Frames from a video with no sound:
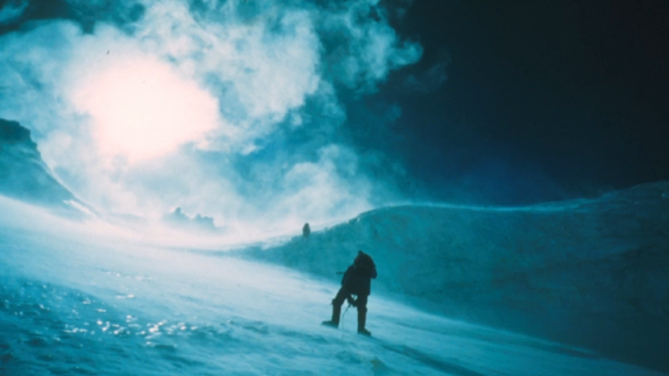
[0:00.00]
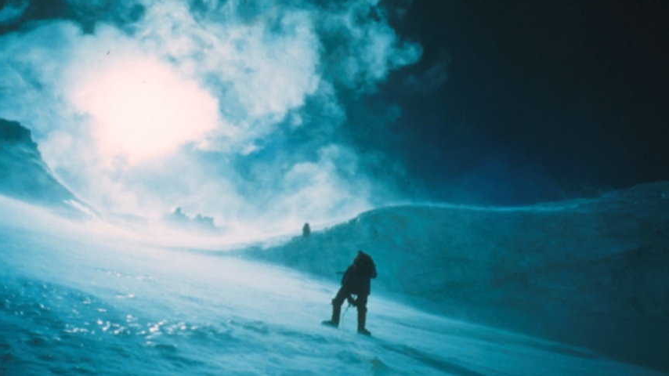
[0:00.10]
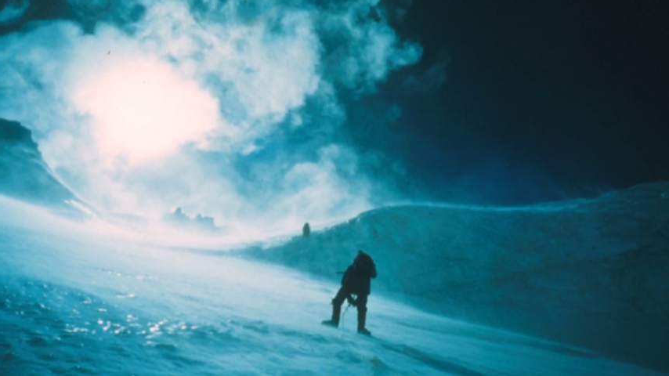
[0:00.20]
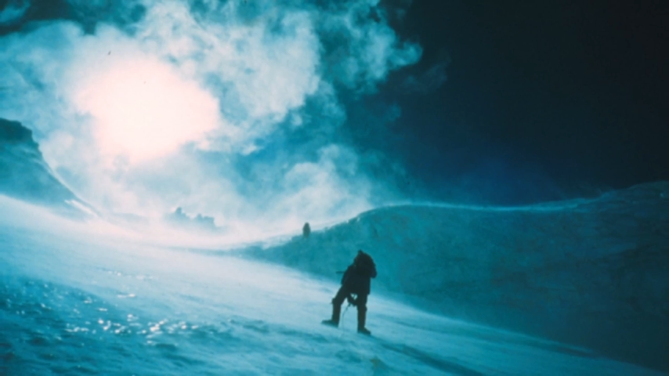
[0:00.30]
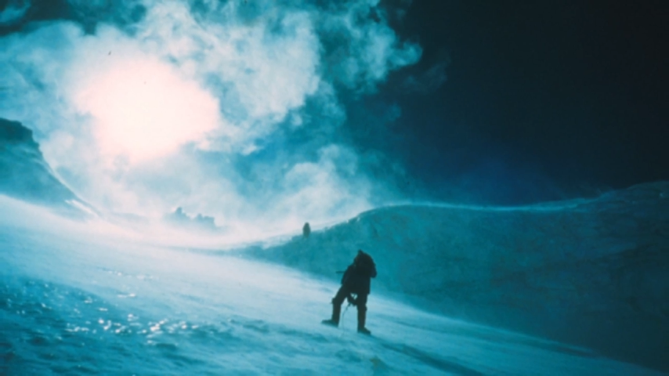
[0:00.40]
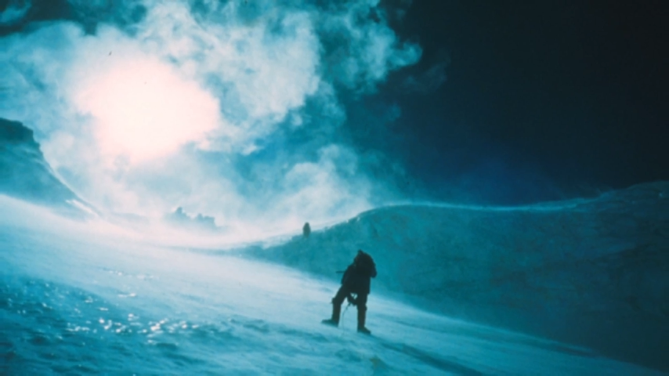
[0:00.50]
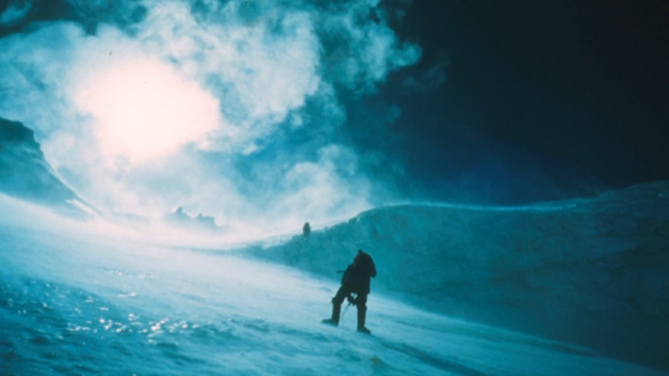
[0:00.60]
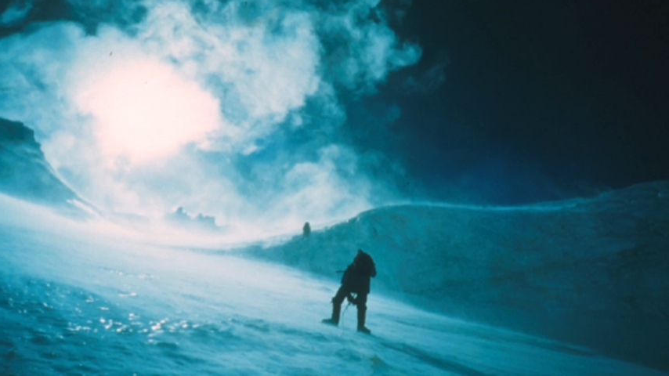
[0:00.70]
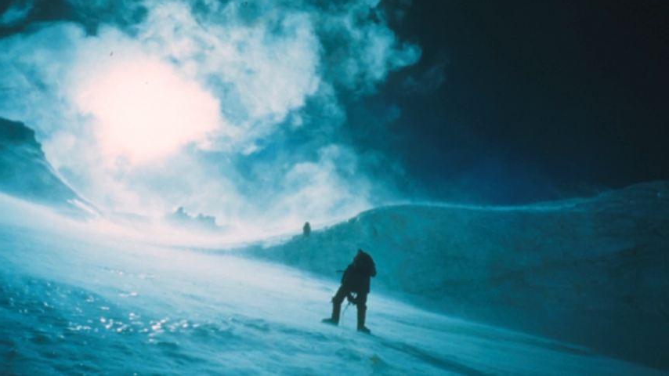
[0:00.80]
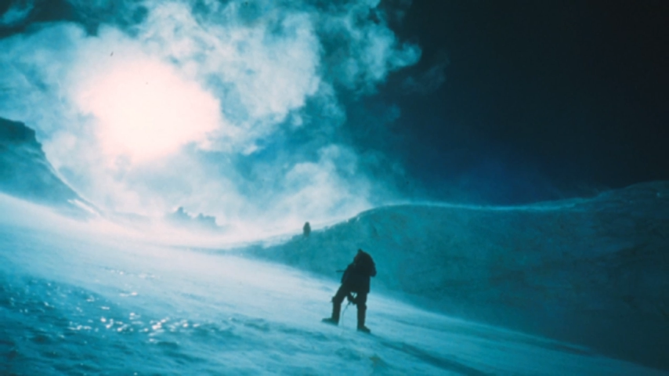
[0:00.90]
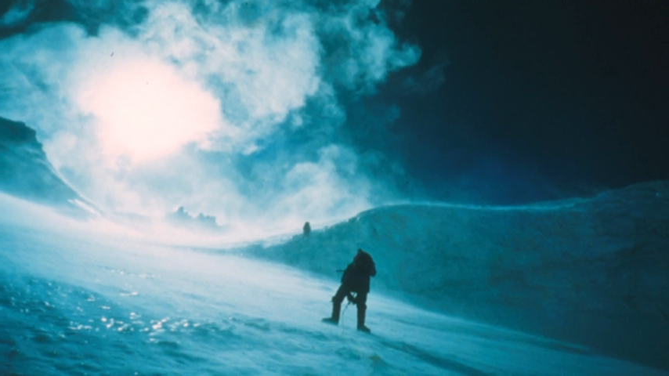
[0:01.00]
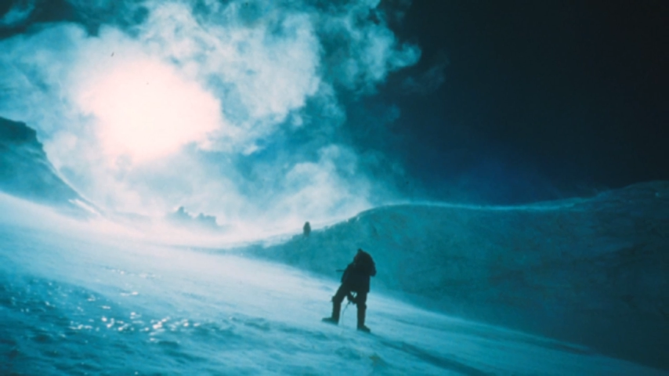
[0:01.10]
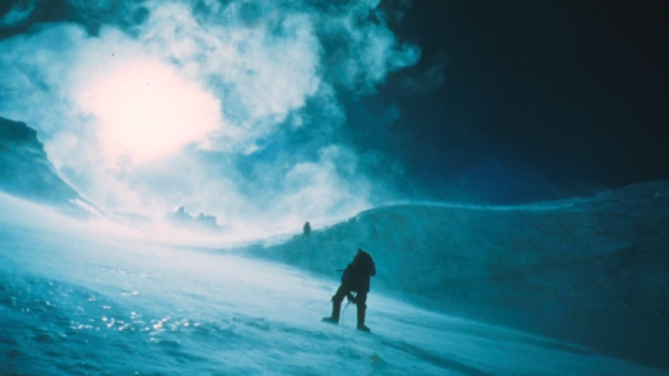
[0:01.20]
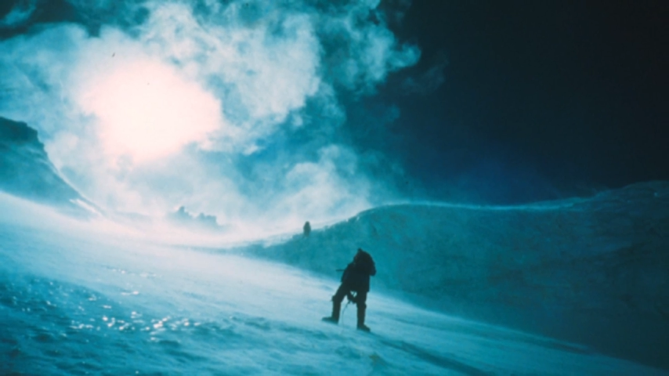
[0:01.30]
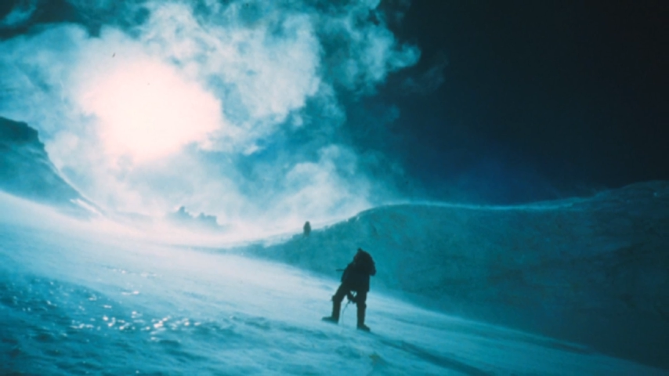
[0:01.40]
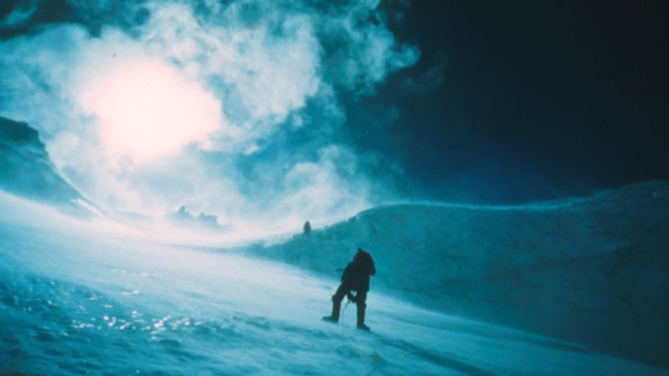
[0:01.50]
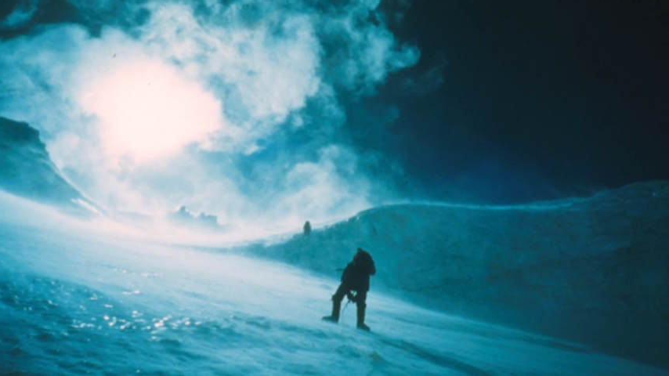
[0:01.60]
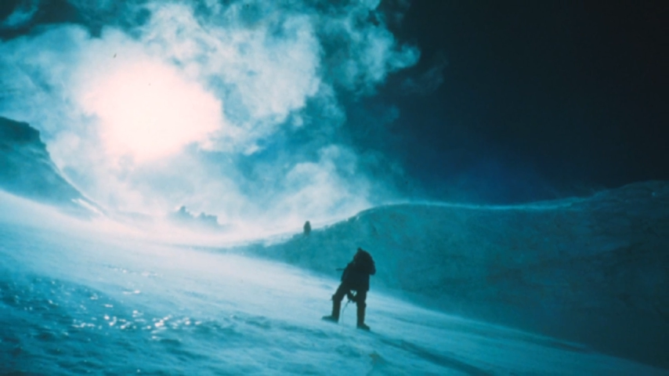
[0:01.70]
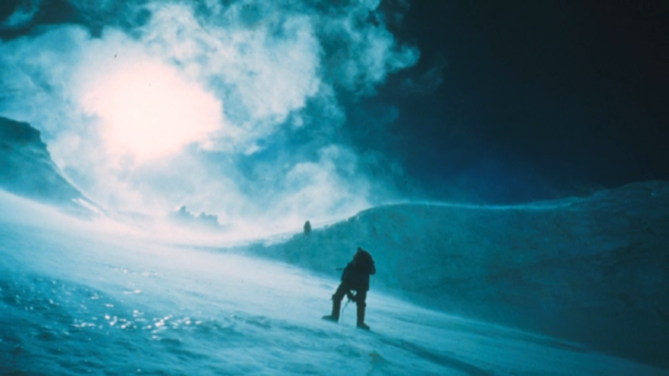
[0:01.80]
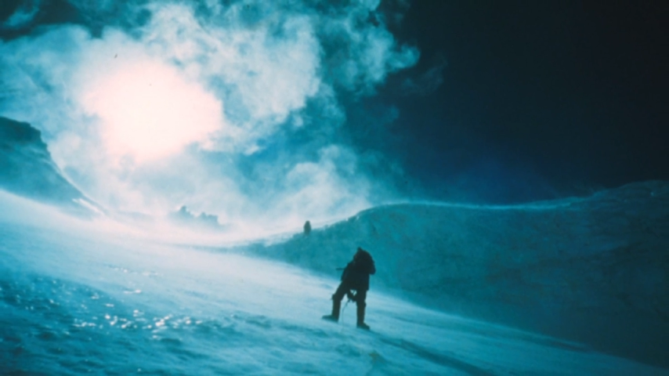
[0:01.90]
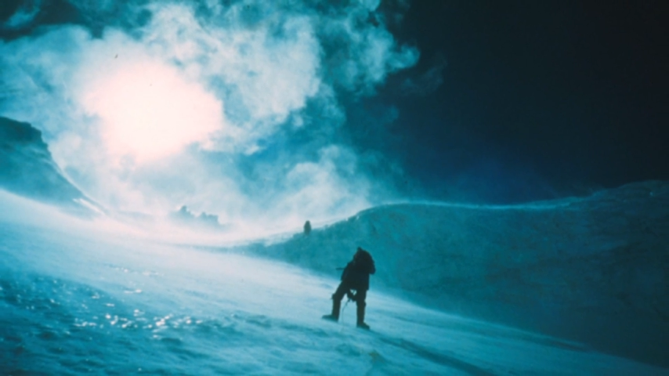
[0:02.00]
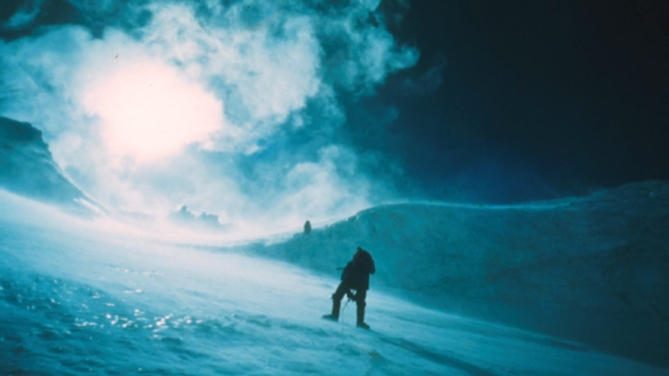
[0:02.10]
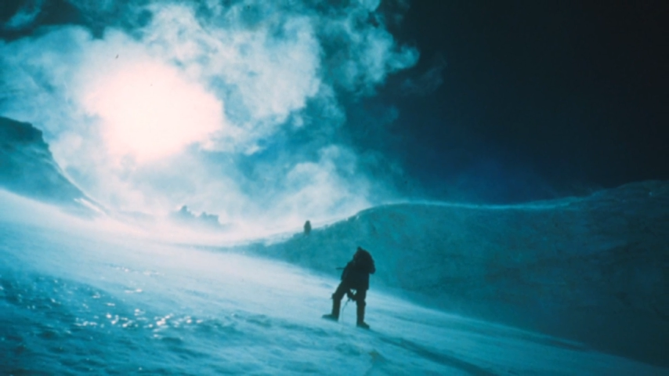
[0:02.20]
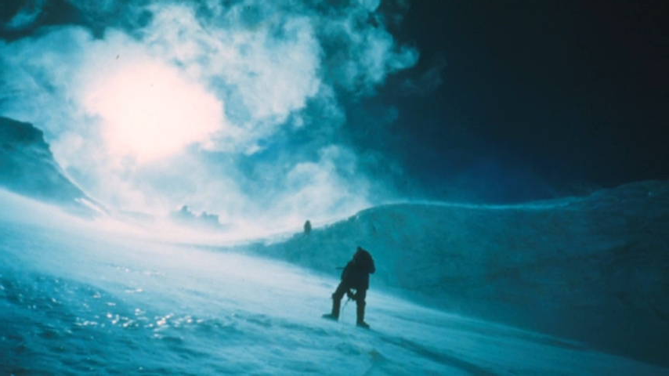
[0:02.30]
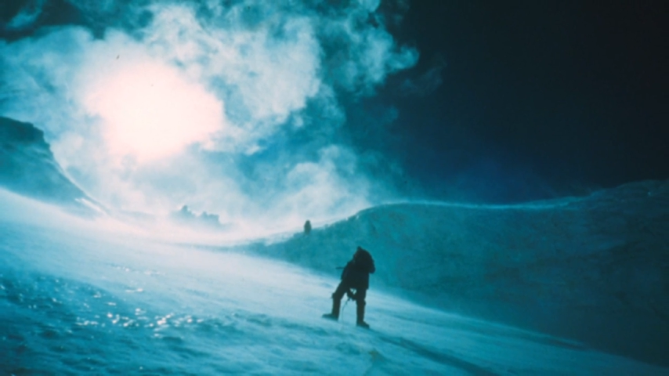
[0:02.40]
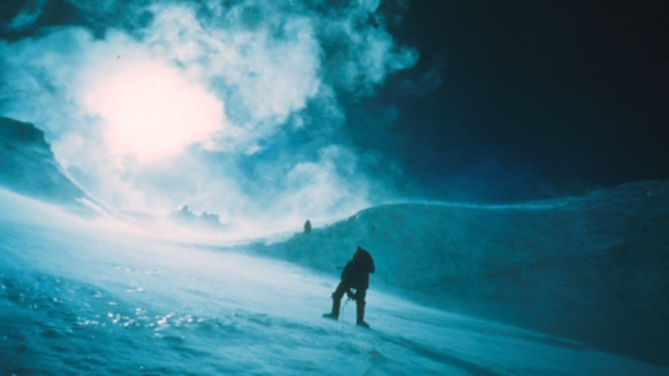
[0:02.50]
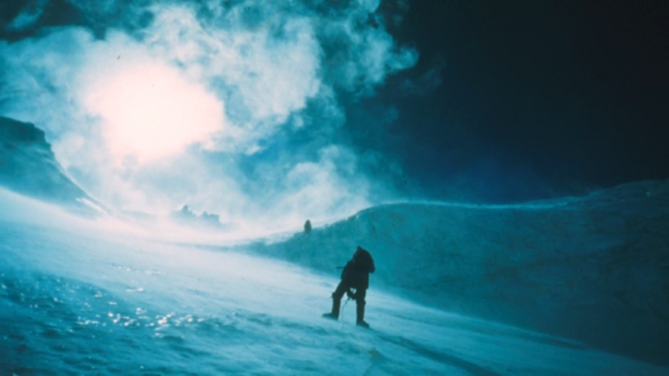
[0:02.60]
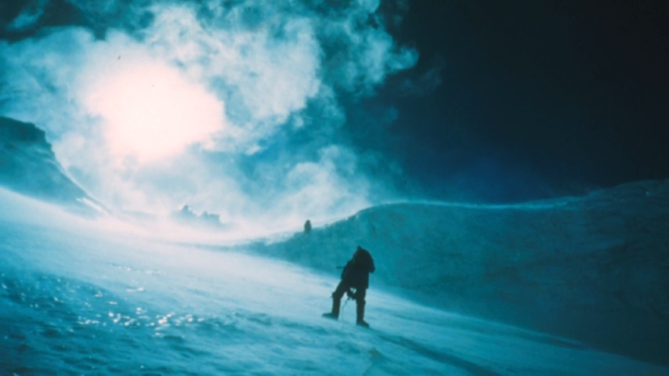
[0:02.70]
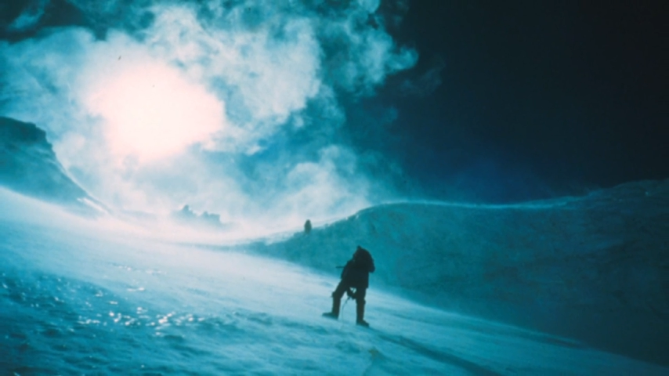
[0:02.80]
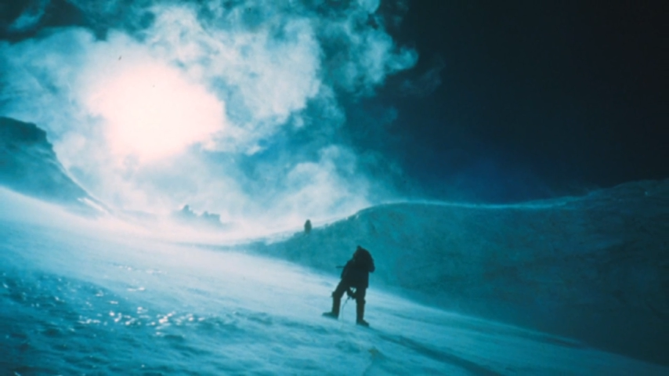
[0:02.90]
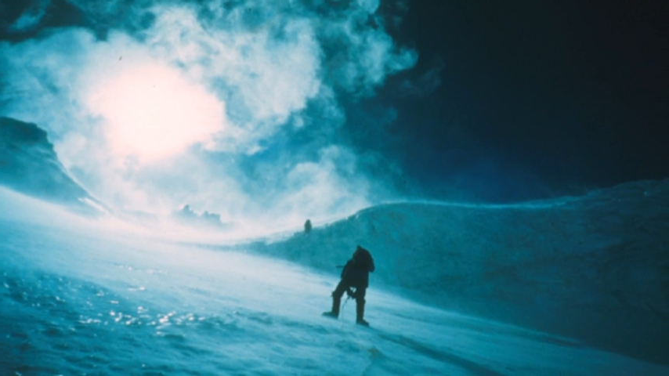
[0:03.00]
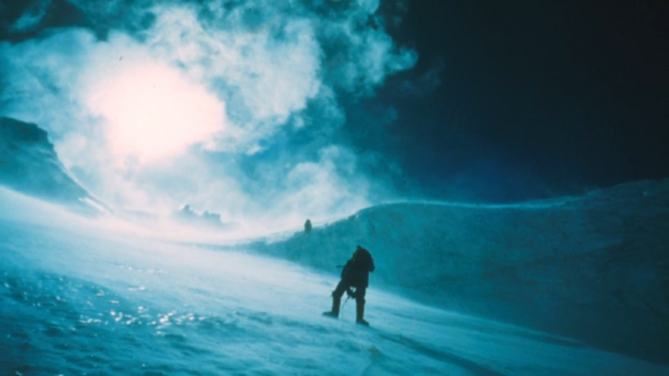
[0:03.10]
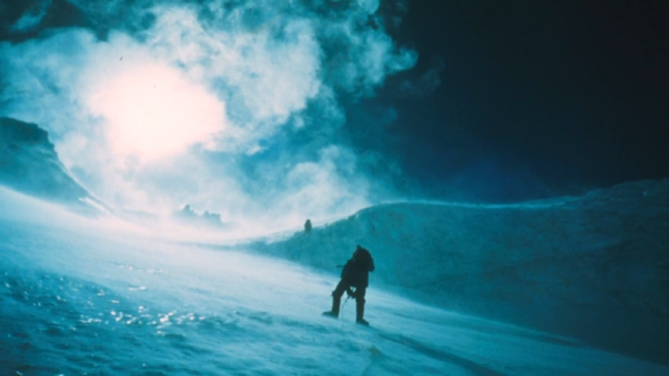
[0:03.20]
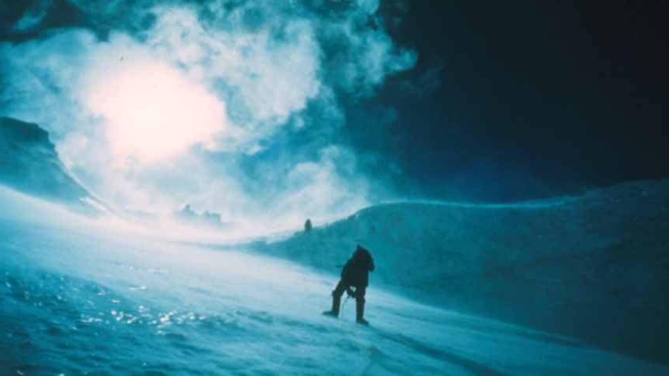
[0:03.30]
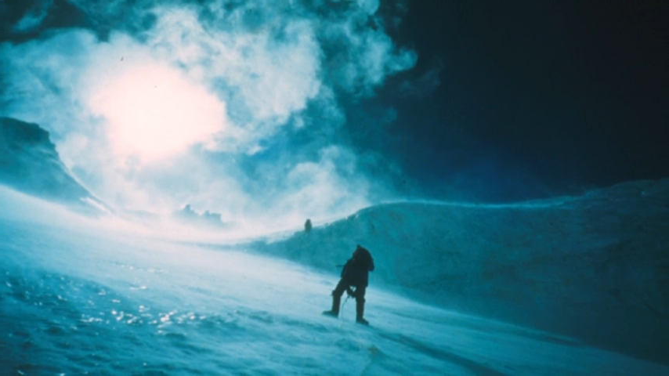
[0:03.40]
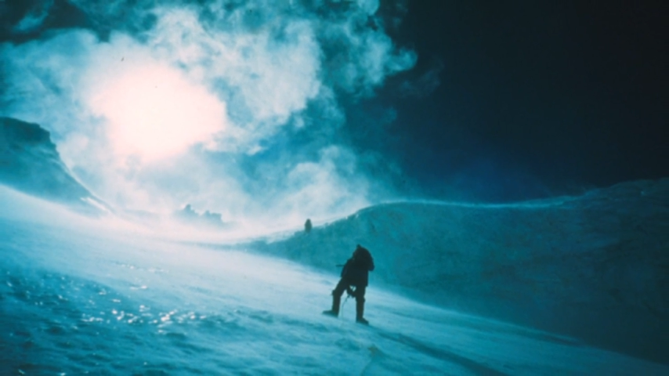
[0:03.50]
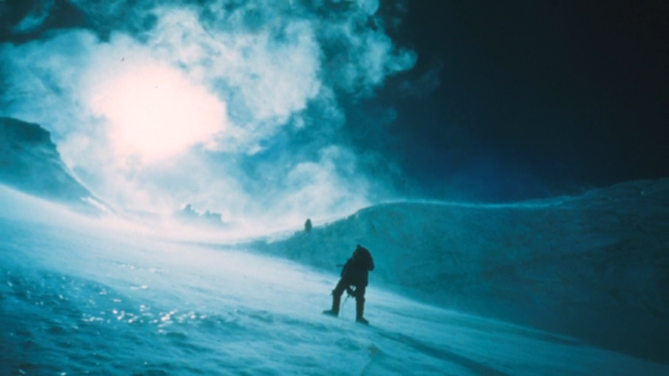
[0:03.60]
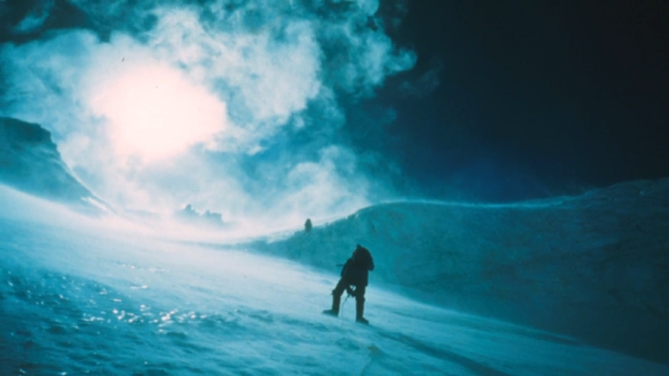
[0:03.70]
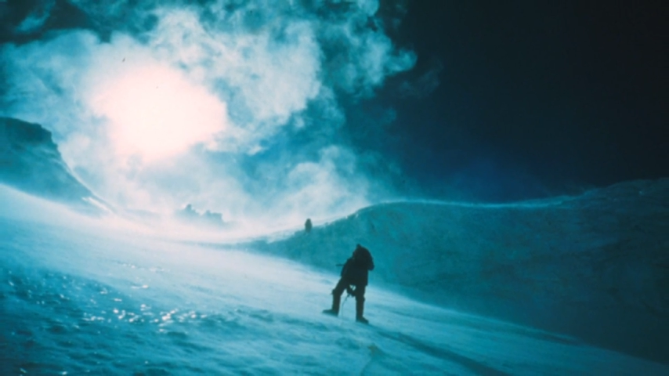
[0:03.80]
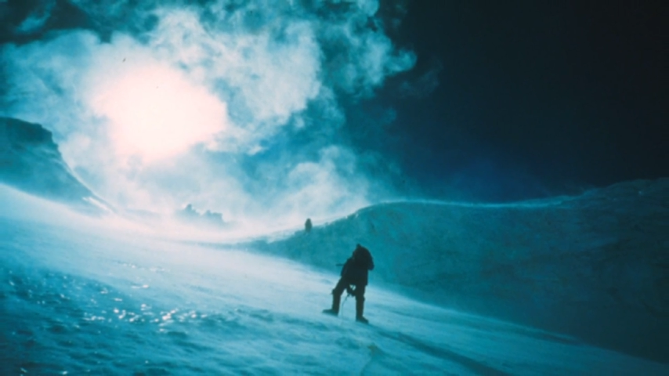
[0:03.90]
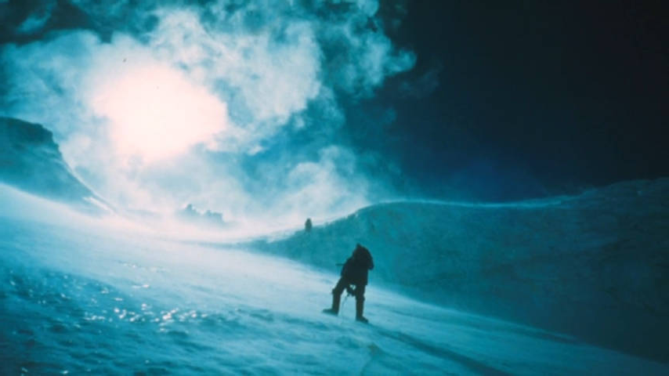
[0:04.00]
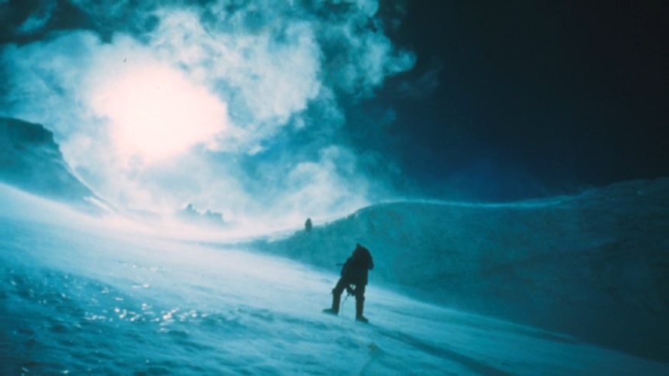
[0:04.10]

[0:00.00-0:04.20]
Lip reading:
No face is visible, so there are no lips to read.